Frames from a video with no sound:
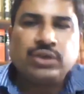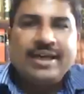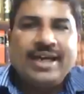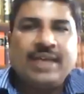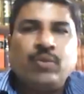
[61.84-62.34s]

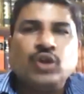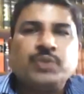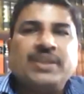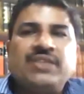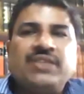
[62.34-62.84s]
and more
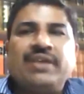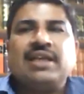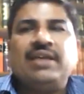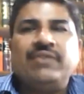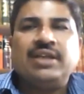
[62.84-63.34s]

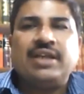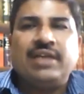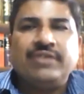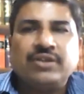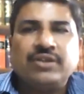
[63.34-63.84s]
specifically with the
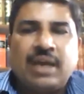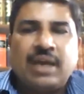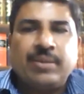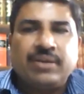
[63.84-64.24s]
relevance of cyber.